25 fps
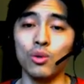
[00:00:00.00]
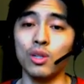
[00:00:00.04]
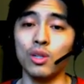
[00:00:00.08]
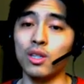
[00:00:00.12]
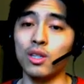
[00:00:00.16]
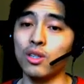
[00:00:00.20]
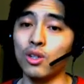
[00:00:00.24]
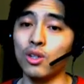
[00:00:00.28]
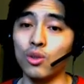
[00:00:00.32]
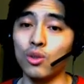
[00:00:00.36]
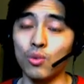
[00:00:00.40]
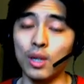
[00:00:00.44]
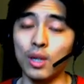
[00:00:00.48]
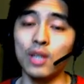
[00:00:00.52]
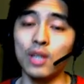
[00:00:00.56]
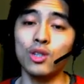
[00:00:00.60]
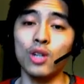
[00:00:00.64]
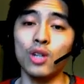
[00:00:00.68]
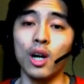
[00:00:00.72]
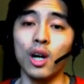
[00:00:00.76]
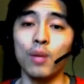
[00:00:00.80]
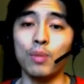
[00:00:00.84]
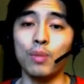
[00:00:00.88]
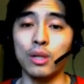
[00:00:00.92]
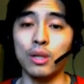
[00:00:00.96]
He does a great
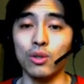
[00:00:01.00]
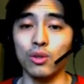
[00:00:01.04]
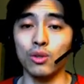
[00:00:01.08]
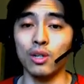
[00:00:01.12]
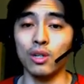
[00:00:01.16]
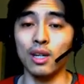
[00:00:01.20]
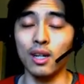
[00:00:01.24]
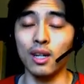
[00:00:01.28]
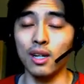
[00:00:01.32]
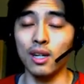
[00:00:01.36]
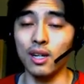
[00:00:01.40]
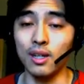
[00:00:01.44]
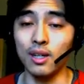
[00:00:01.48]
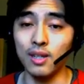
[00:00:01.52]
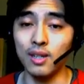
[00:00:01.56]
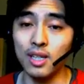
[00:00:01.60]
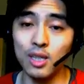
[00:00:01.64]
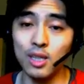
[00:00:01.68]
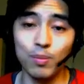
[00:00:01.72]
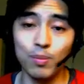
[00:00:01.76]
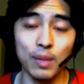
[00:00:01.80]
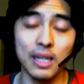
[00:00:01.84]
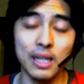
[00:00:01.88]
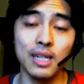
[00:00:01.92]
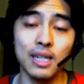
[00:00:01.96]
job uh,
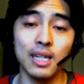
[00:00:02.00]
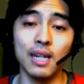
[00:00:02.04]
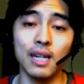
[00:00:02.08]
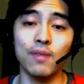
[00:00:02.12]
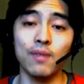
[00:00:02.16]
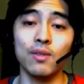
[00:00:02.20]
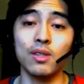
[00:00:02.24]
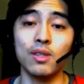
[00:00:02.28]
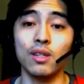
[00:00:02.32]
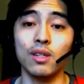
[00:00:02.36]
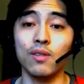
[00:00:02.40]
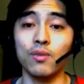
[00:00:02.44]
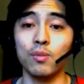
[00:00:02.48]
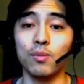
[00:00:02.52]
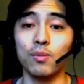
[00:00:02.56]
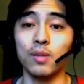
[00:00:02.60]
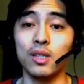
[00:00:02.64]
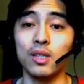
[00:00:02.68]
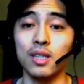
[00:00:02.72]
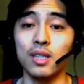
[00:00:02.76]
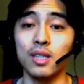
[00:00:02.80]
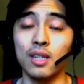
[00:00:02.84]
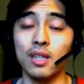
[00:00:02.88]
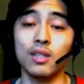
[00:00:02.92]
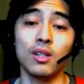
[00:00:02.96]
explaining everything from the
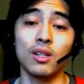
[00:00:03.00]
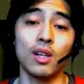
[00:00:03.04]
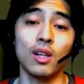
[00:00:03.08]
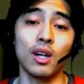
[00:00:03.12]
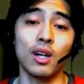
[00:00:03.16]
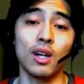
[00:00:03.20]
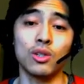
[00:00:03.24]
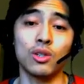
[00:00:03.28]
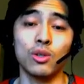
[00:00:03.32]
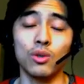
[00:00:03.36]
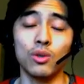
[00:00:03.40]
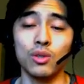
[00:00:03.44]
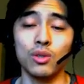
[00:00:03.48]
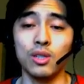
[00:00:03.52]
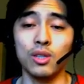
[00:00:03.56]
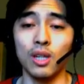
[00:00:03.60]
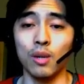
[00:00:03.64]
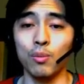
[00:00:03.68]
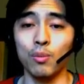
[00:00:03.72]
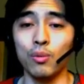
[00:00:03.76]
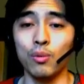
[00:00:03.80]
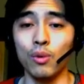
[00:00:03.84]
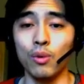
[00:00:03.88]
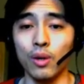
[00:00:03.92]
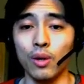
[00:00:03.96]
technological
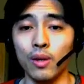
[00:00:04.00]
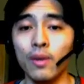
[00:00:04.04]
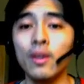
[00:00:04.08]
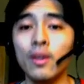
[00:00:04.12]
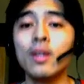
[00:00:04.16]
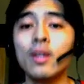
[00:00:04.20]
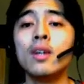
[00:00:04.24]
standpoint.